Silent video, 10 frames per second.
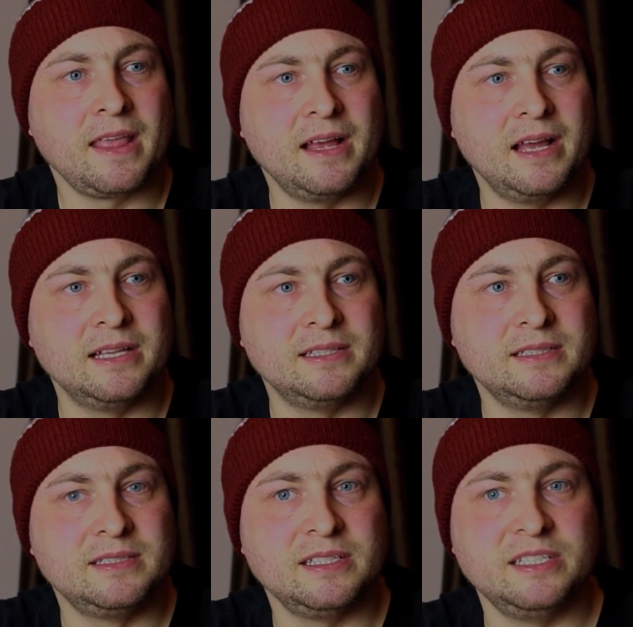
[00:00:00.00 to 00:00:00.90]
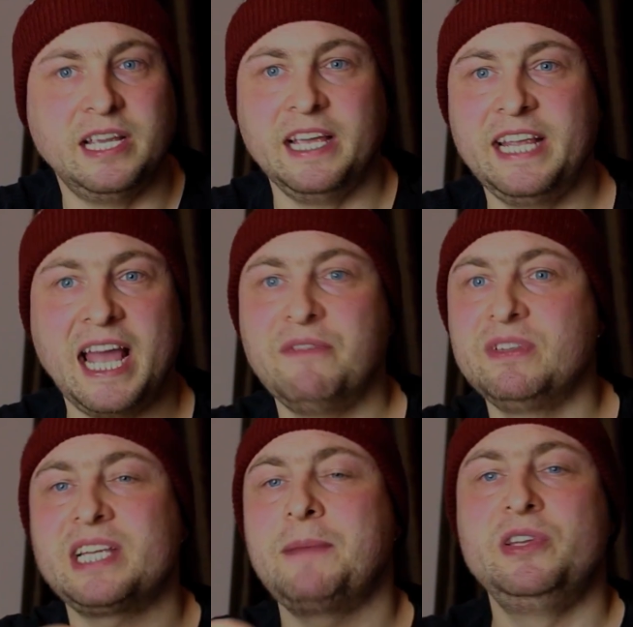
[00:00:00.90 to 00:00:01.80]
and yeah,
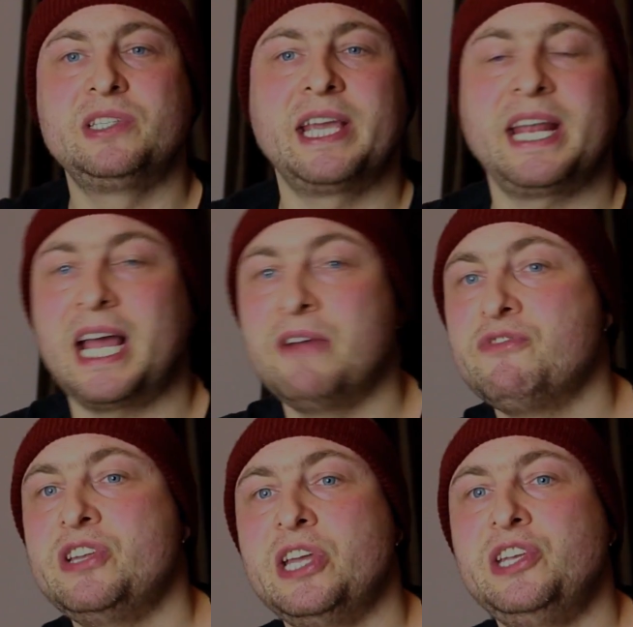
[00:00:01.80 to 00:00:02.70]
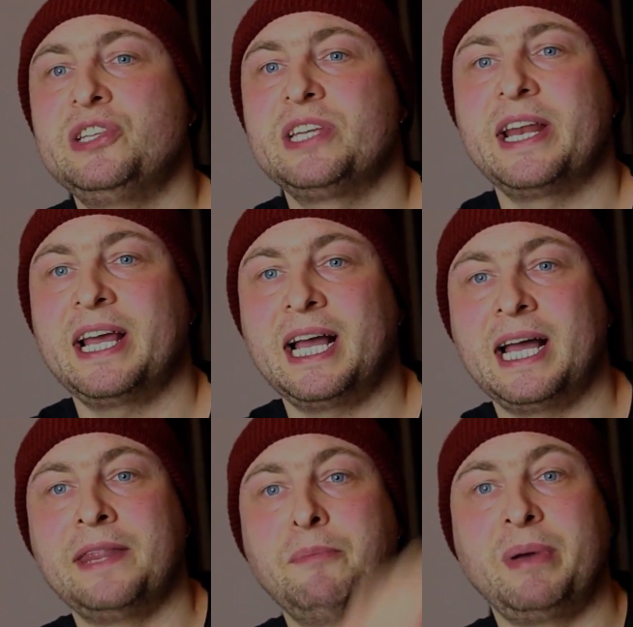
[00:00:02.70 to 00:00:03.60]
every time you used to get it out, every year you used to get it
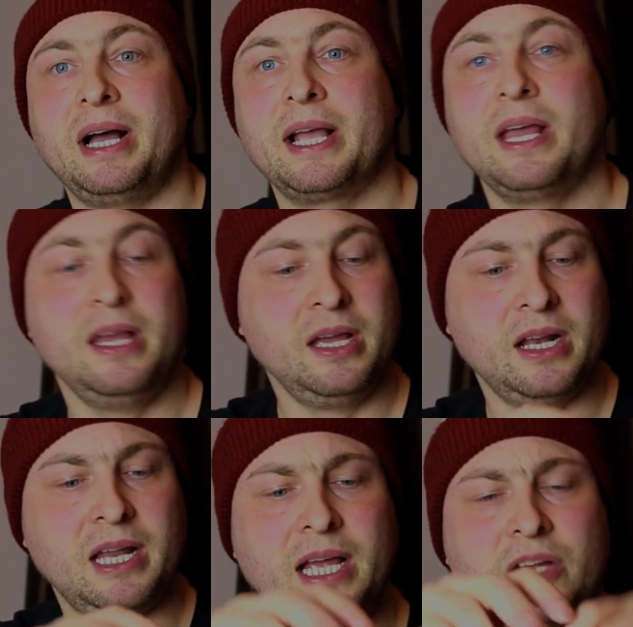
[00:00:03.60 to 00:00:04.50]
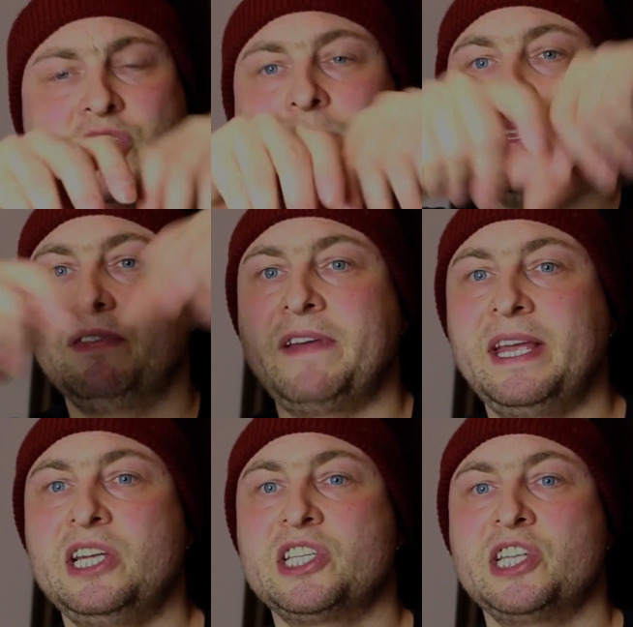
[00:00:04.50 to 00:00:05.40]
out of the bag, like some of the
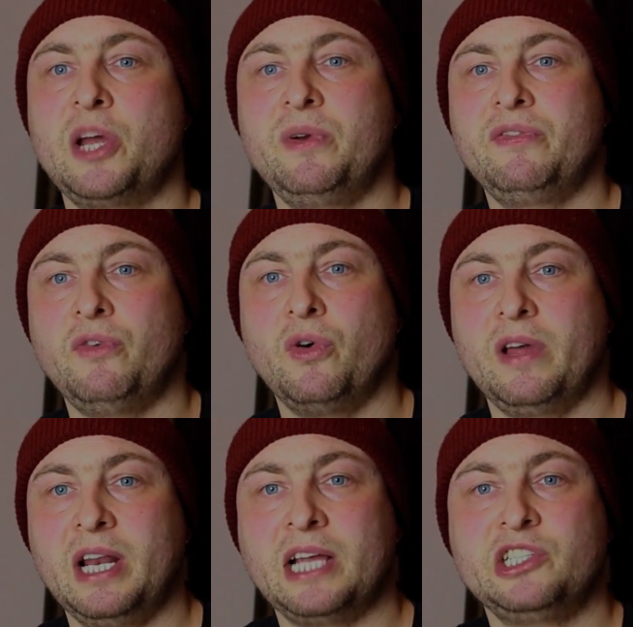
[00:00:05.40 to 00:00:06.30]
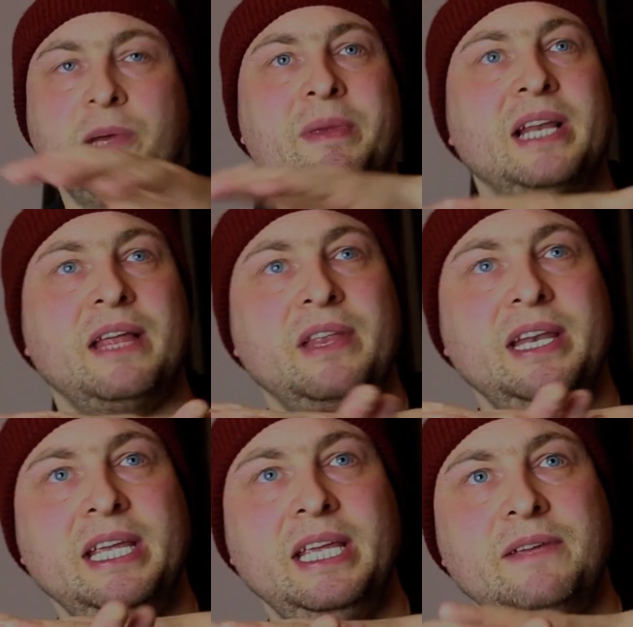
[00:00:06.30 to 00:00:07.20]
fake snow would fall, like, do you know what I mean, like the
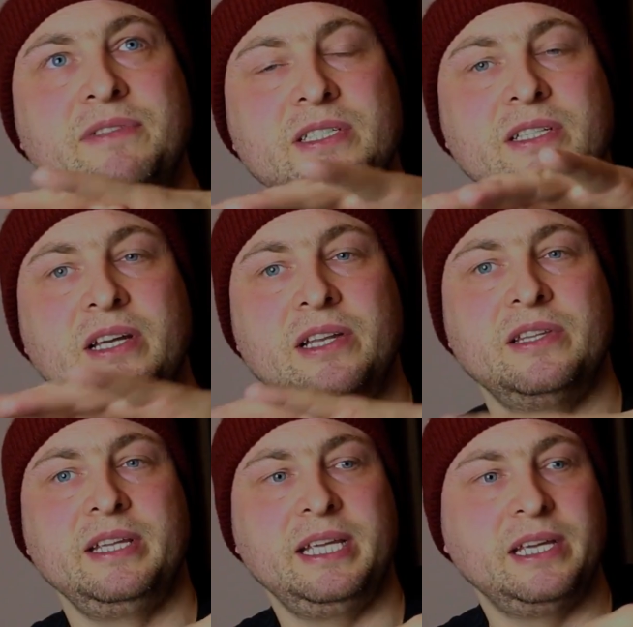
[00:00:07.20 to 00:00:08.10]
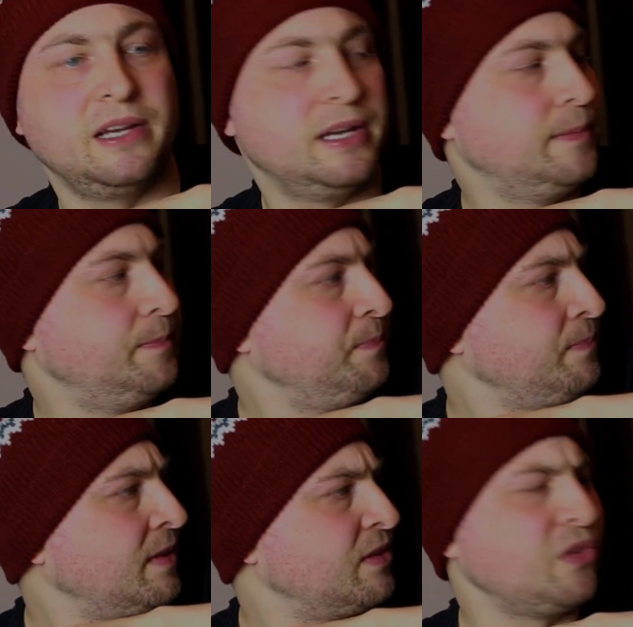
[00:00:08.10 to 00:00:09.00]
leaves and the
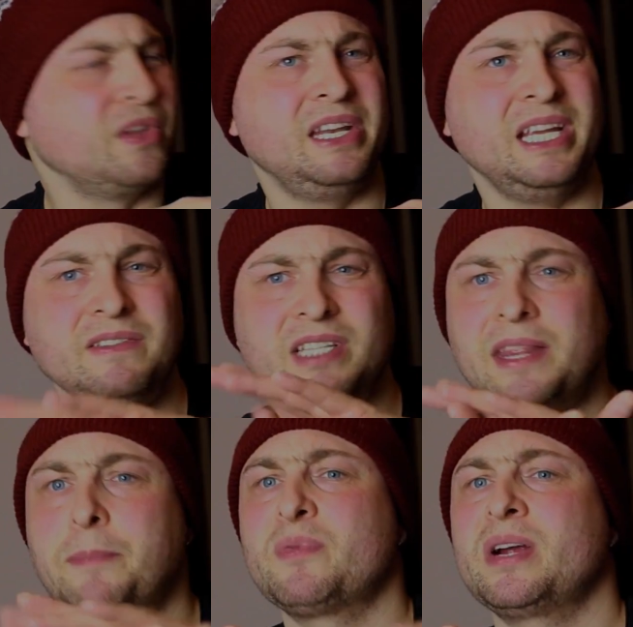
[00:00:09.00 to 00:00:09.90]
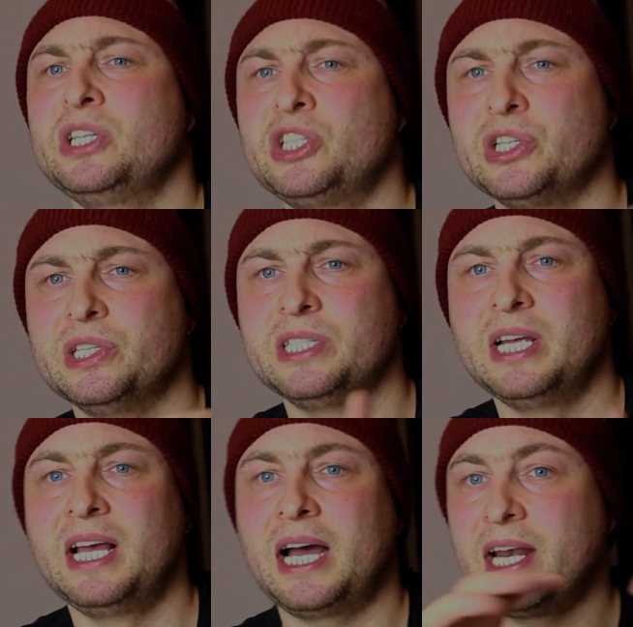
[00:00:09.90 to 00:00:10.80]
not the leaves, like the branches
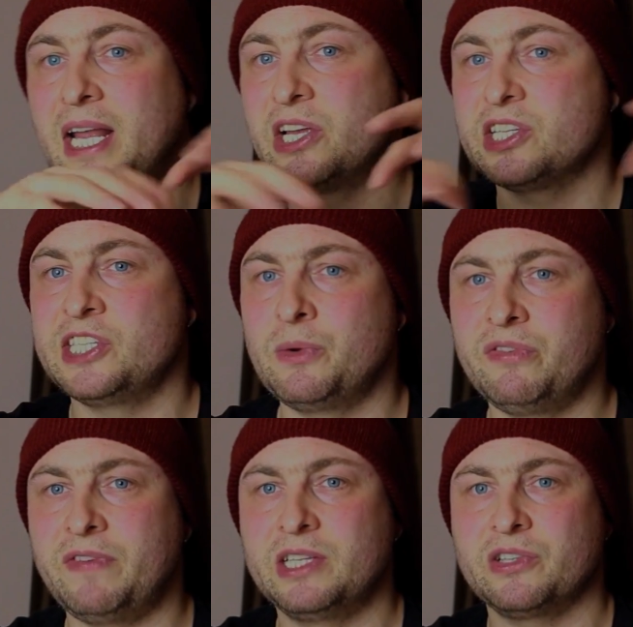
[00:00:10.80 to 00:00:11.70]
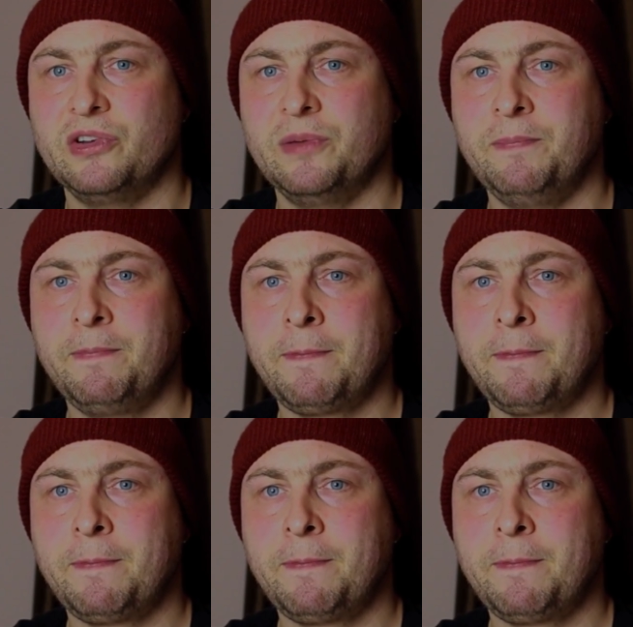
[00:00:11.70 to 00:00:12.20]
had like a snow effect on them.